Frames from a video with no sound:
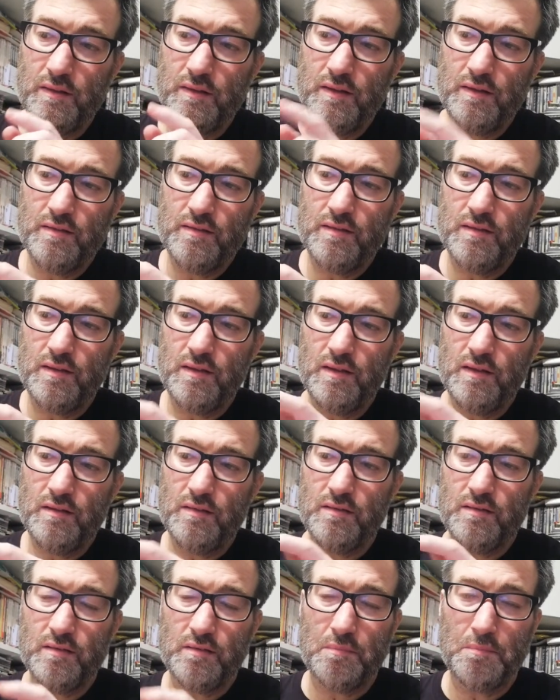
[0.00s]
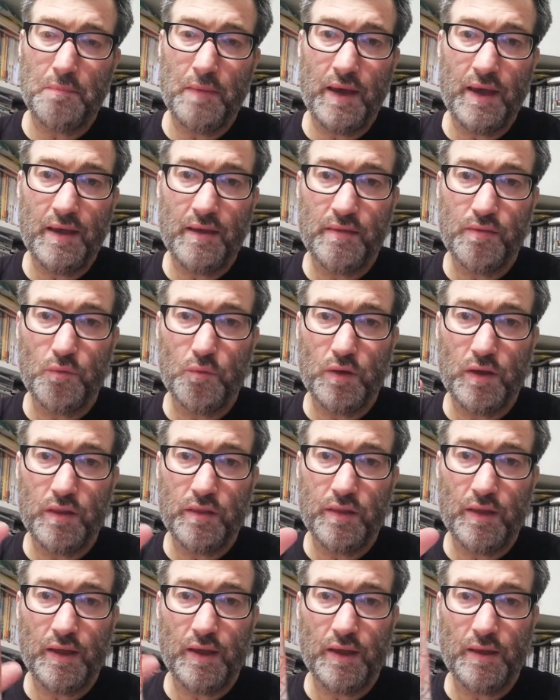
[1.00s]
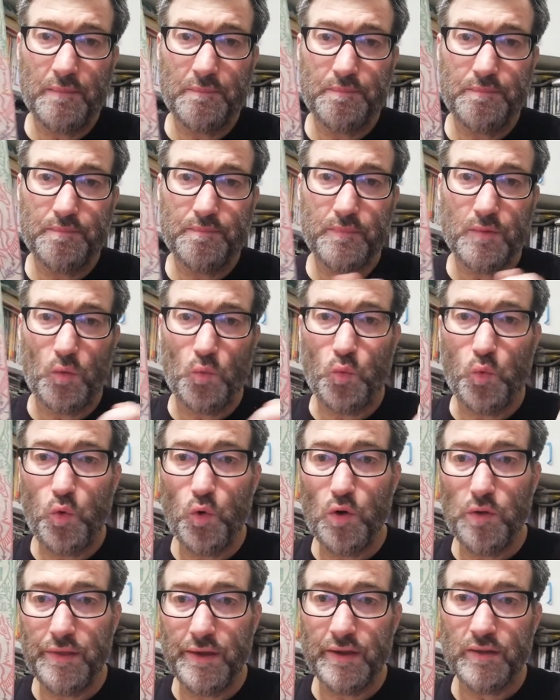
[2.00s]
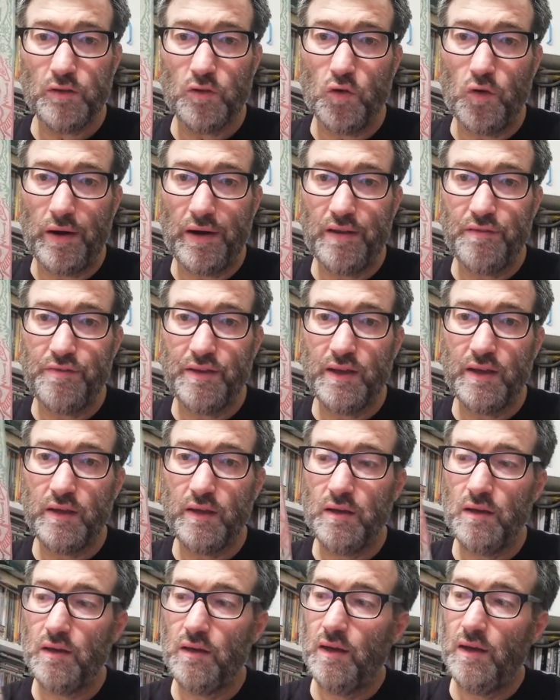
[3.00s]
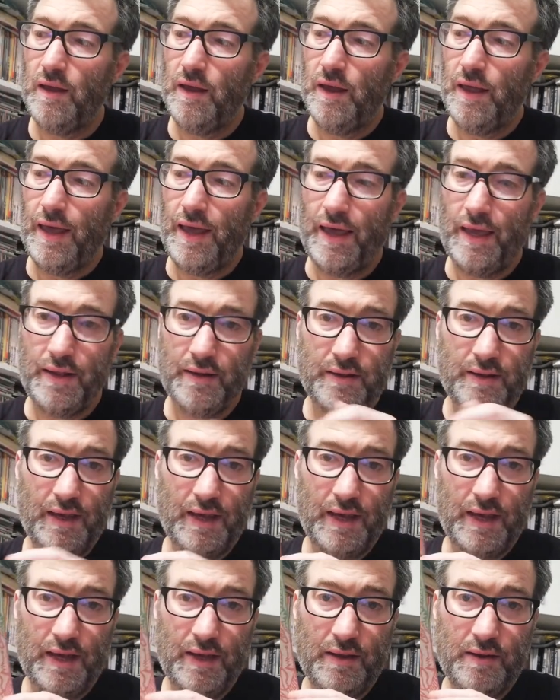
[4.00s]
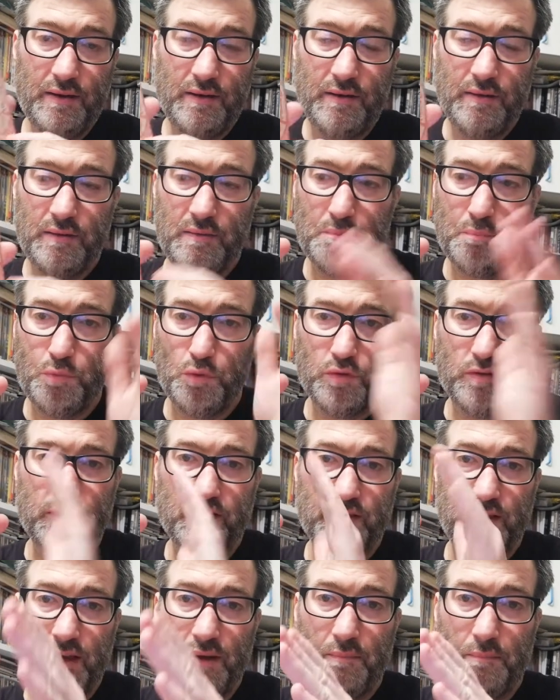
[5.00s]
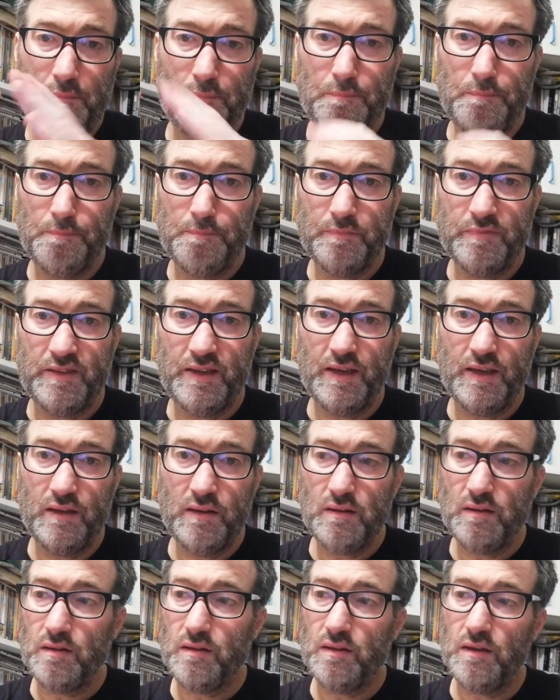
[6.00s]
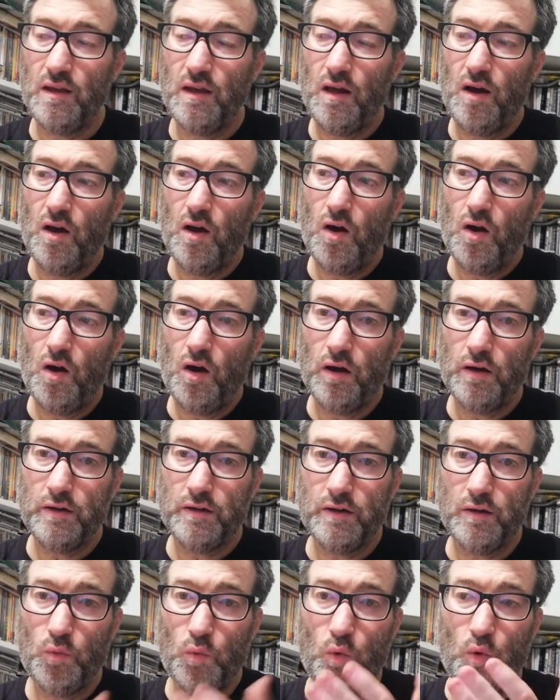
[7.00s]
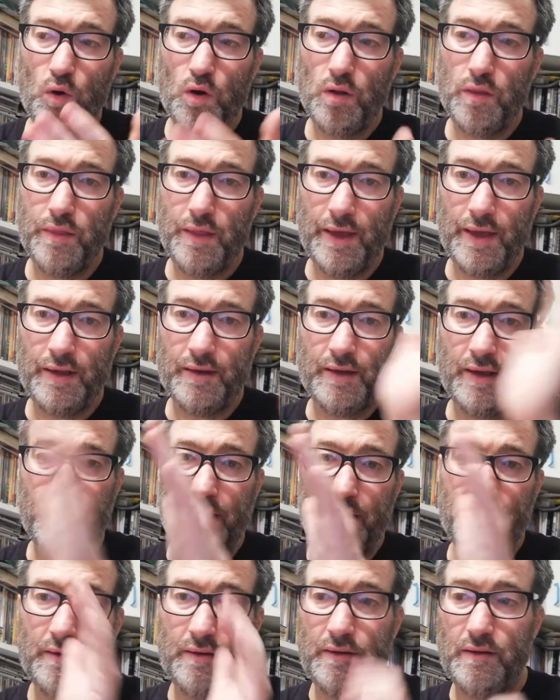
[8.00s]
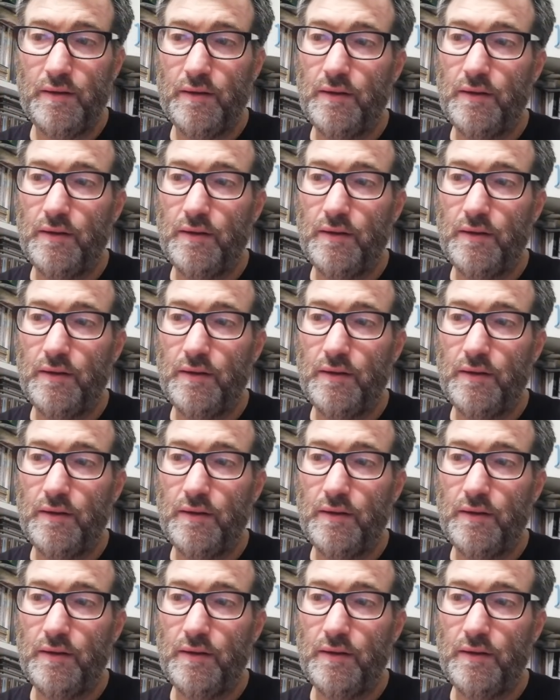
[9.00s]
this is made with wood engraving and then put some tint on the wood and then